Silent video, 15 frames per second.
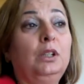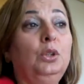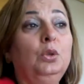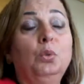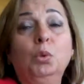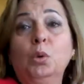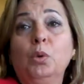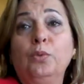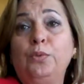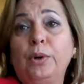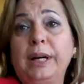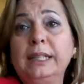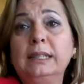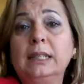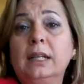you will
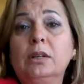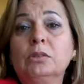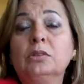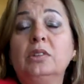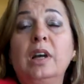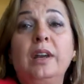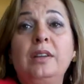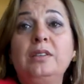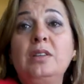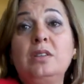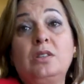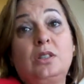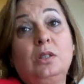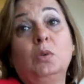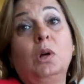find out there is
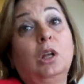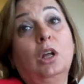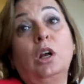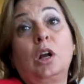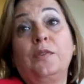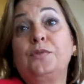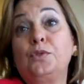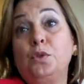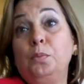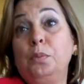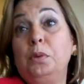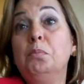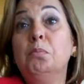still a lot of to be